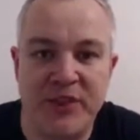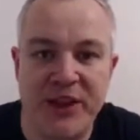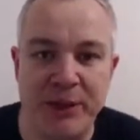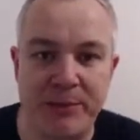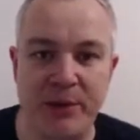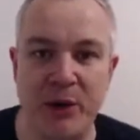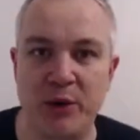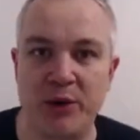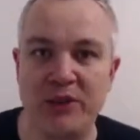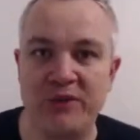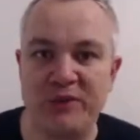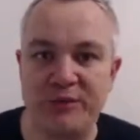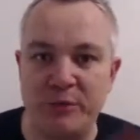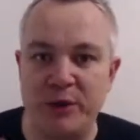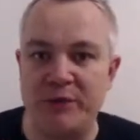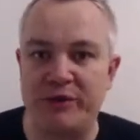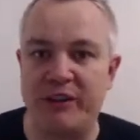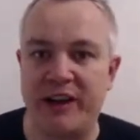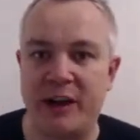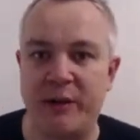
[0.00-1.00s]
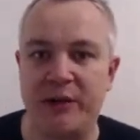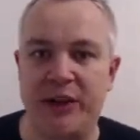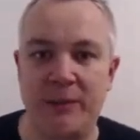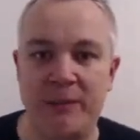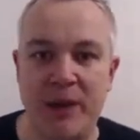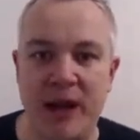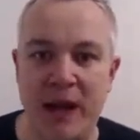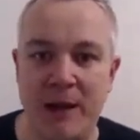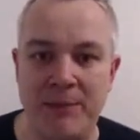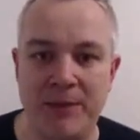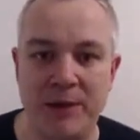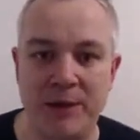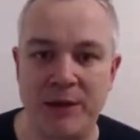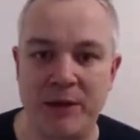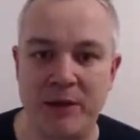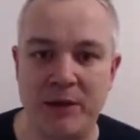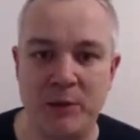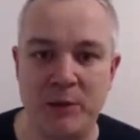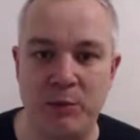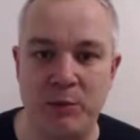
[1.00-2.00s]
the opponents move around. I'm happy
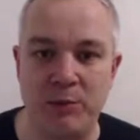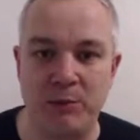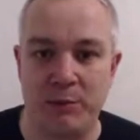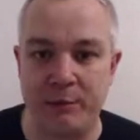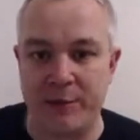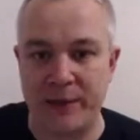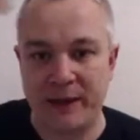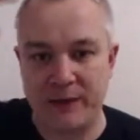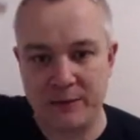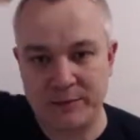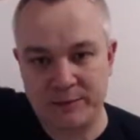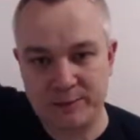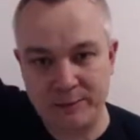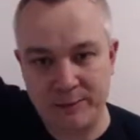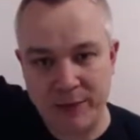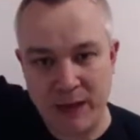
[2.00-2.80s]
with a, back,